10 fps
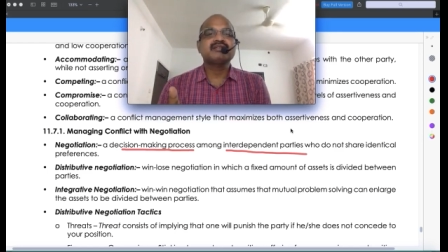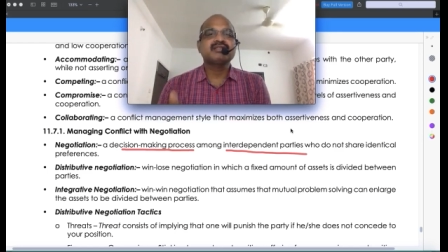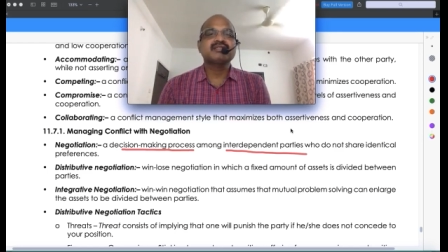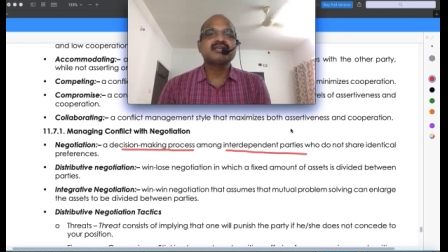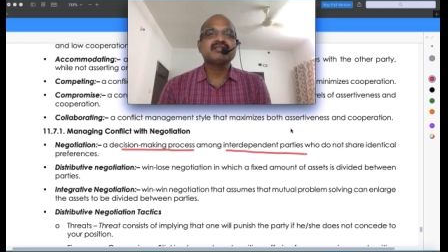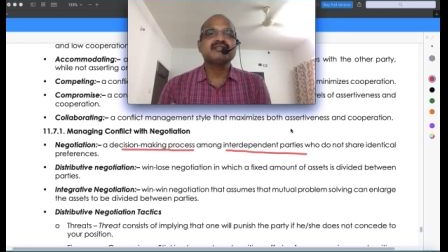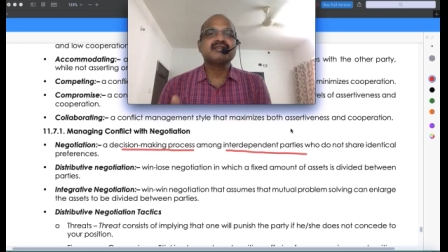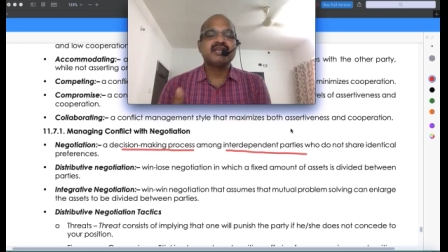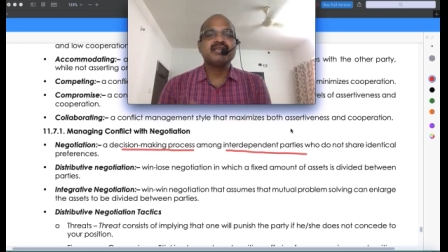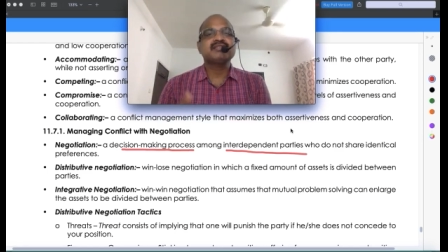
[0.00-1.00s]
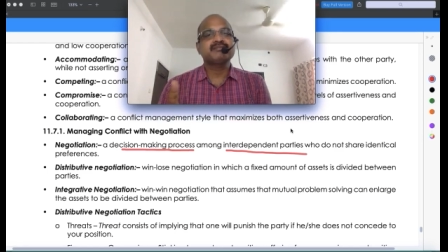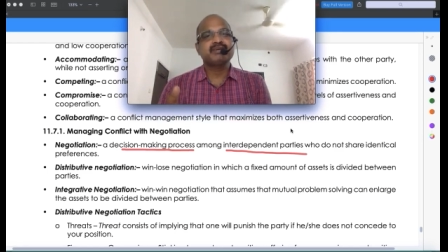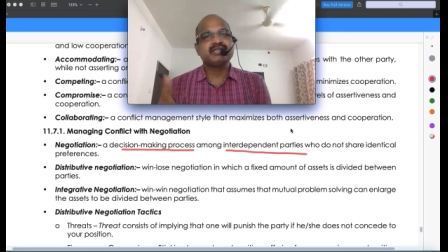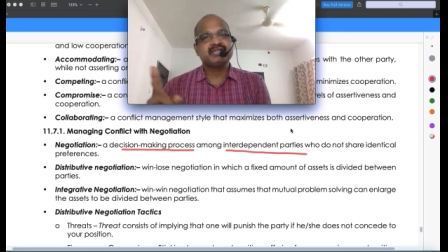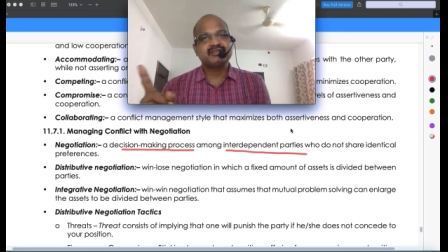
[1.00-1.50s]
in the sense A is
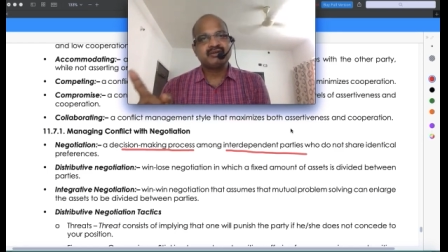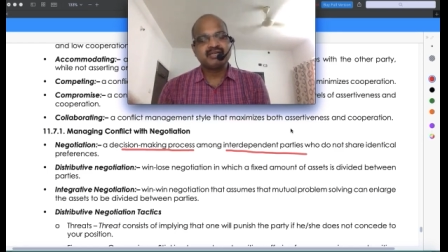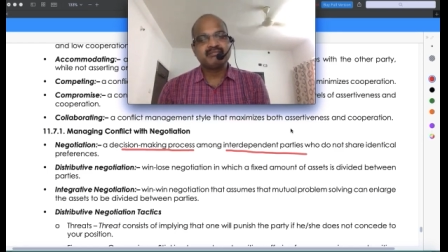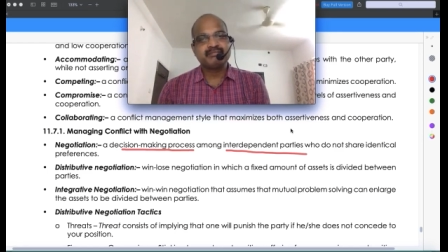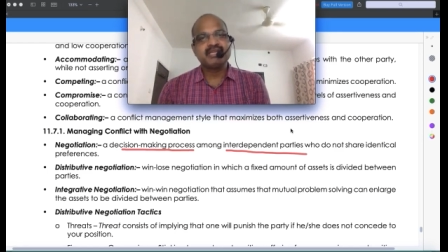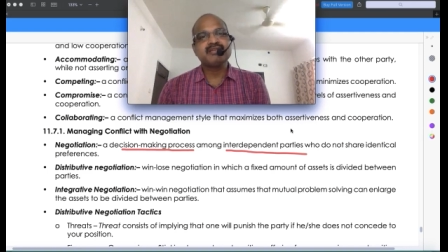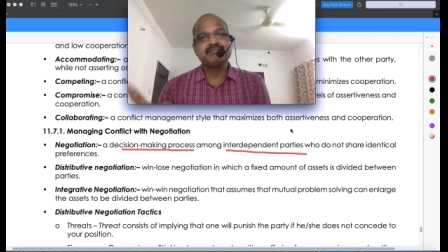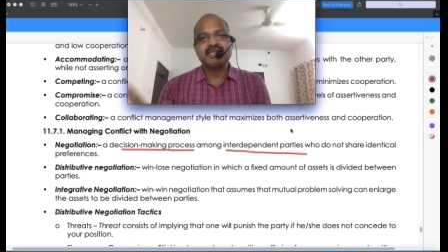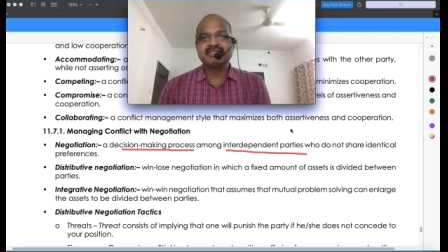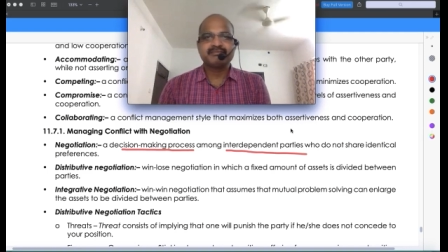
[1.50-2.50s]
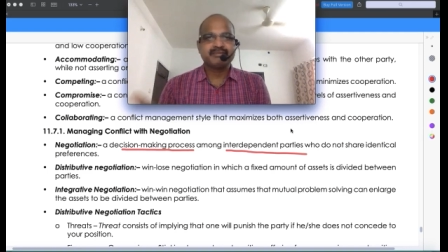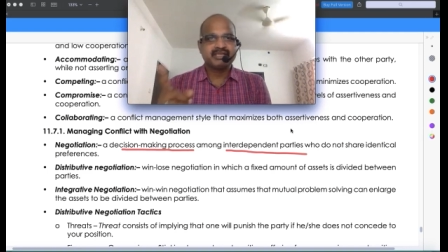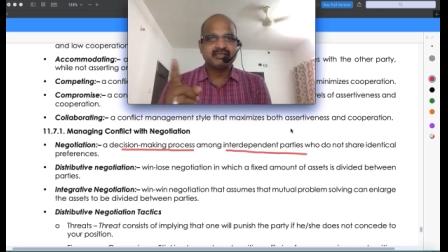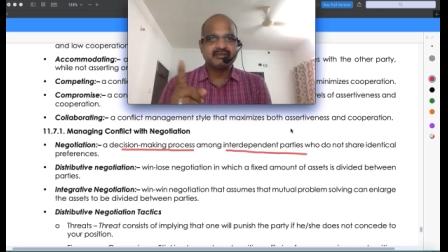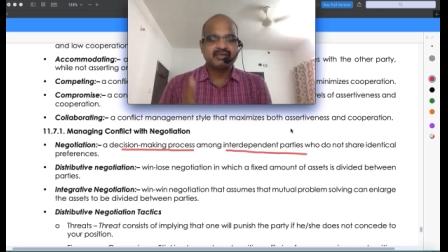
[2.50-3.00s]
dependent on B, B is
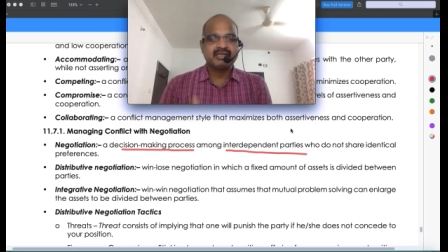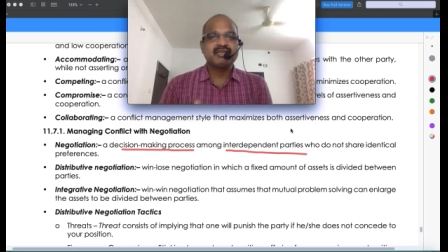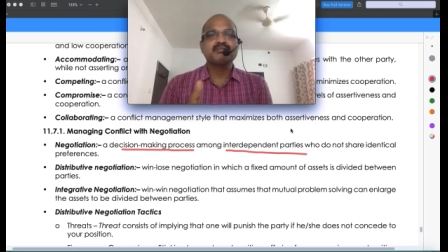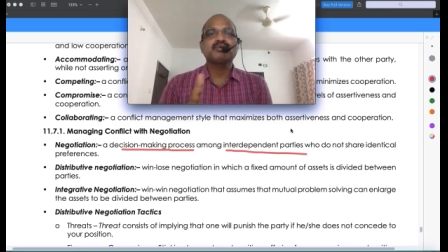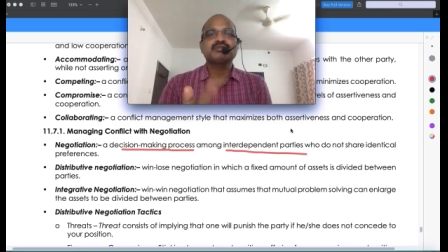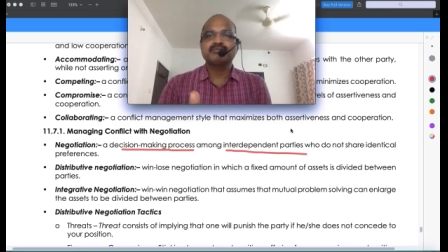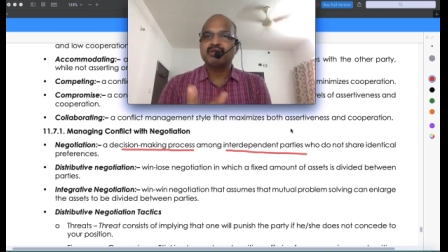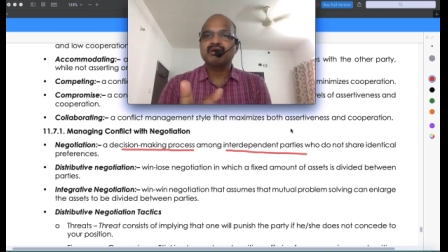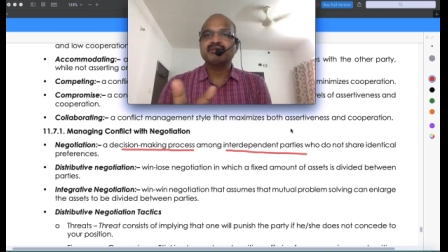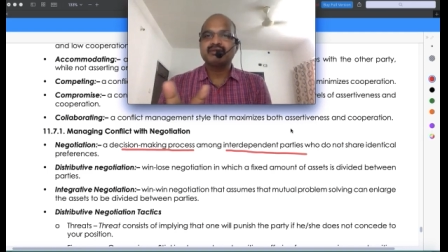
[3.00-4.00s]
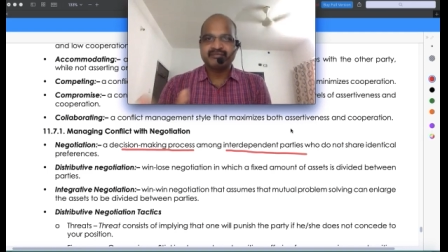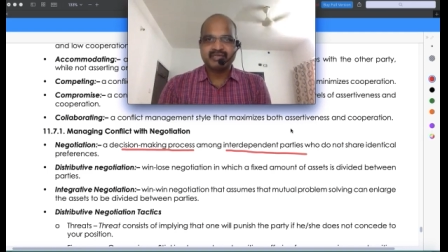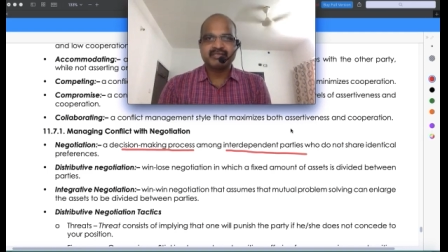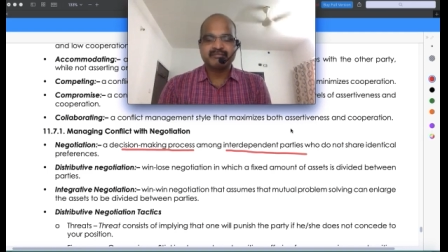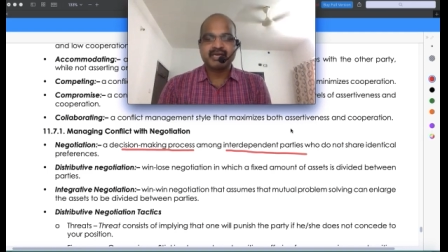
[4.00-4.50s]
dependent on A, both belong to
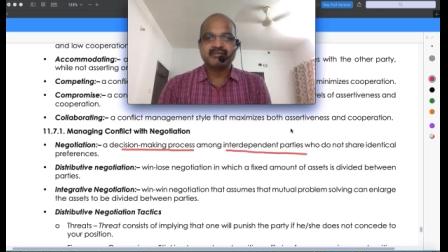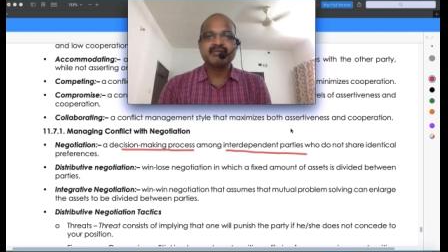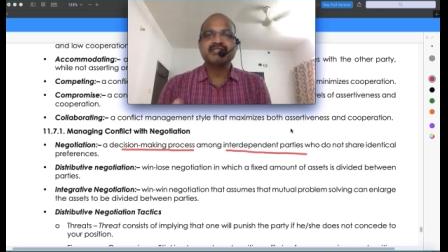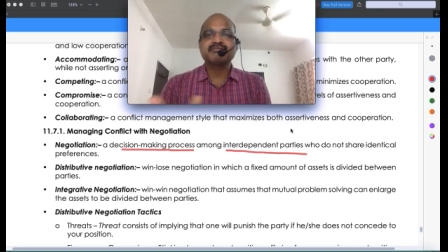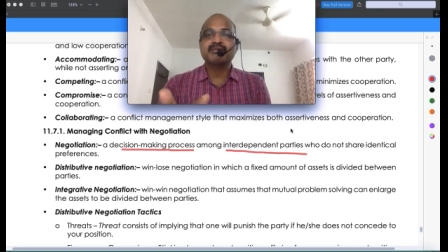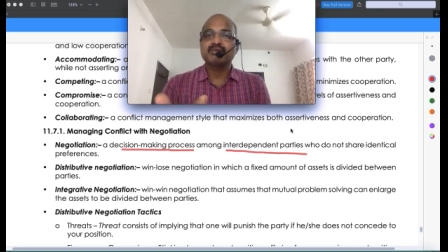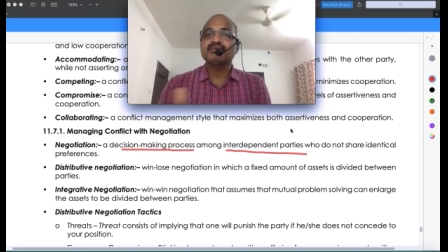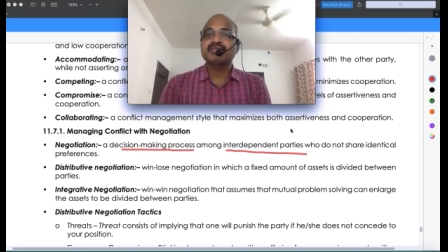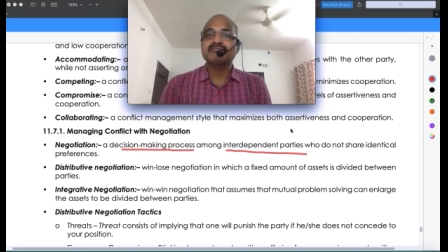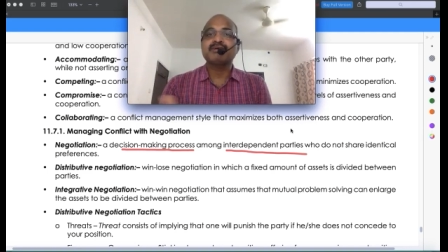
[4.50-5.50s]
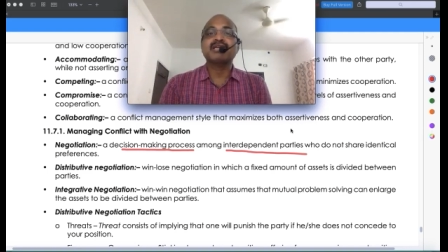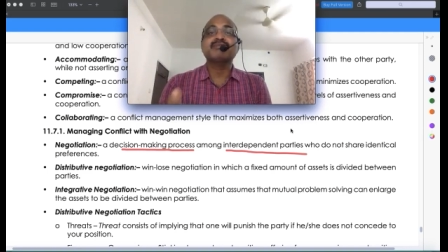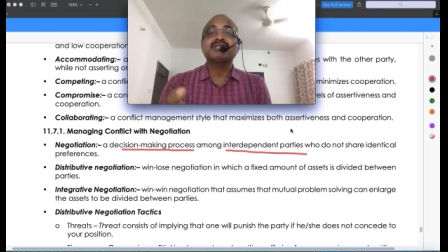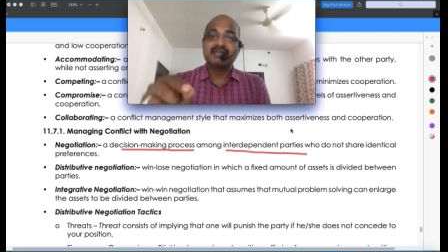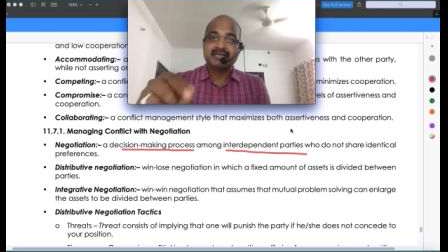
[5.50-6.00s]
different departments but both the
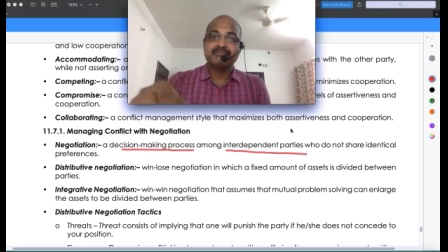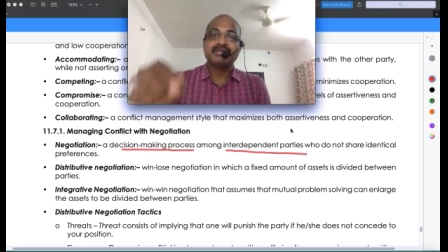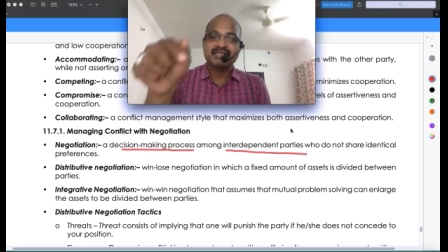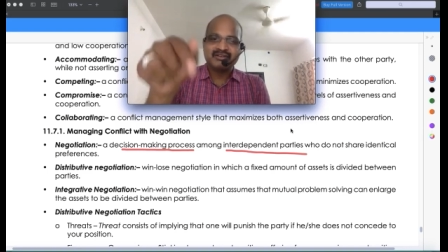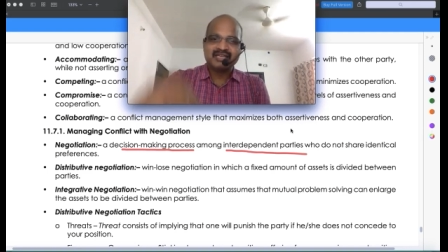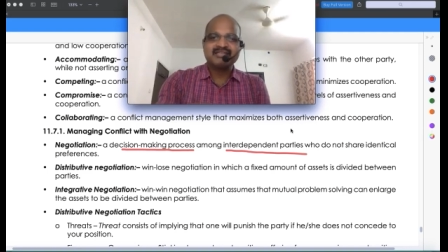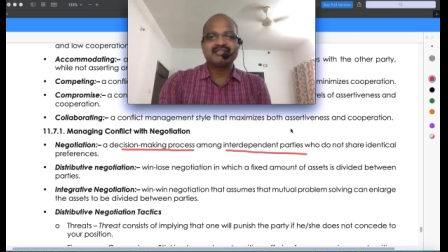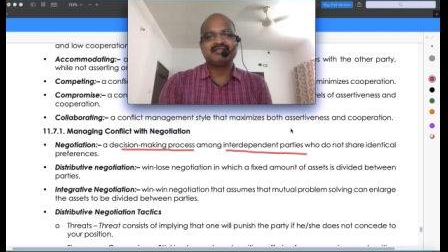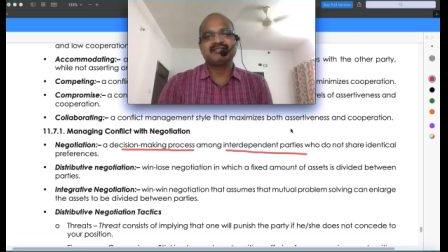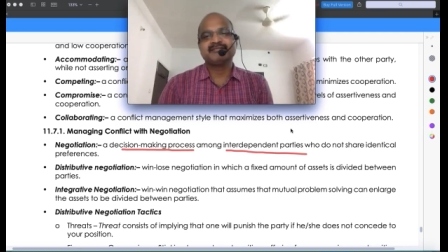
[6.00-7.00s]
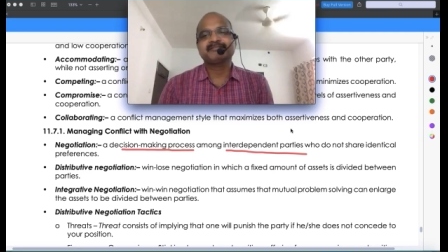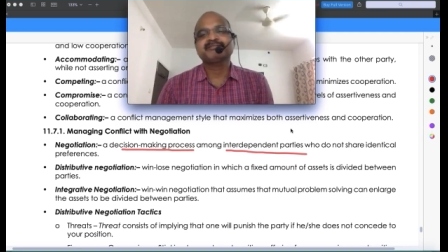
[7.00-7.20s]
departments are dependent on each other.